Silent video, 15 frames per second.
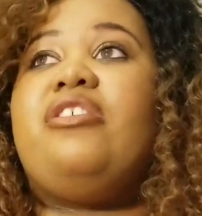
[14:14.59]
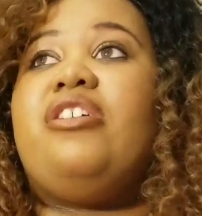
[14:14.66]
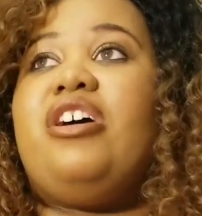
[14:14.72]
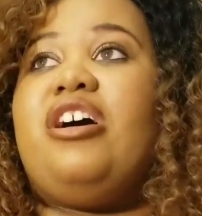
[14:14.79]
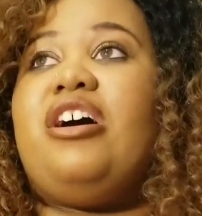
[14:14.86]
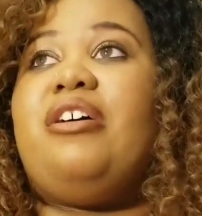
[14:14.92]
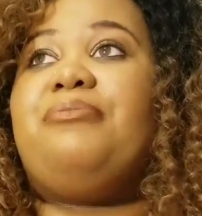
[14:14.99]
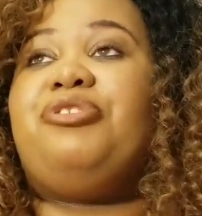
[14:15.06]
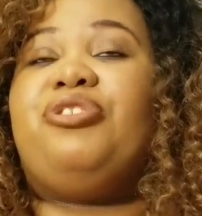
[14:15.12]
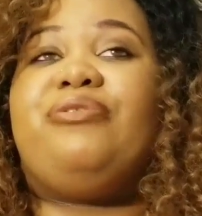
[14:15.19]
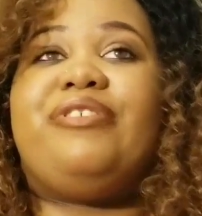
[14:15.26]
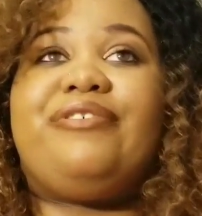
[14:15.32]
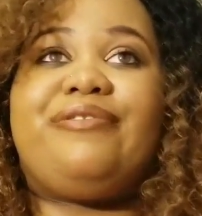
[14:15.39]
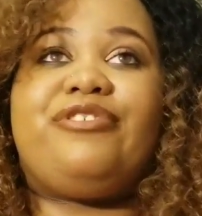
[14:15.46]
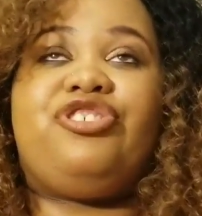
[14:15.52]

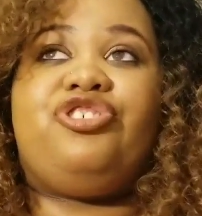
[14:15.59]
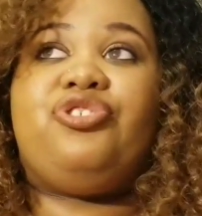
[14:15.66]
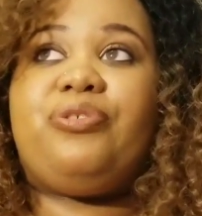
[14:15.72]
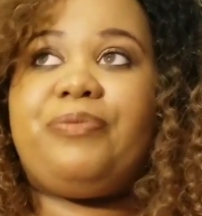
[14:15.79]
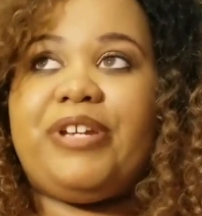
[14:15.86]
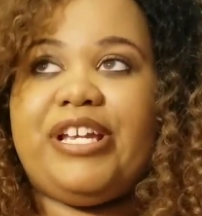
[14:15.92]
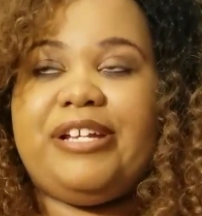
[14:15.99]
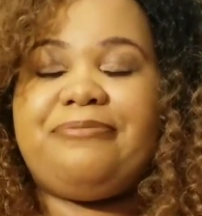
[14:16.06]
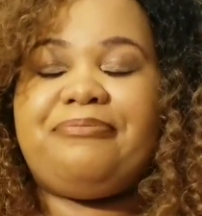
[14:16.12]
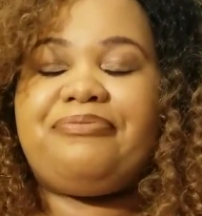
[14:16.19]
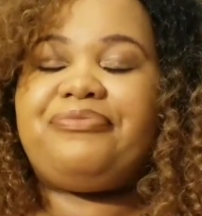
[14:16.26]
Yuri.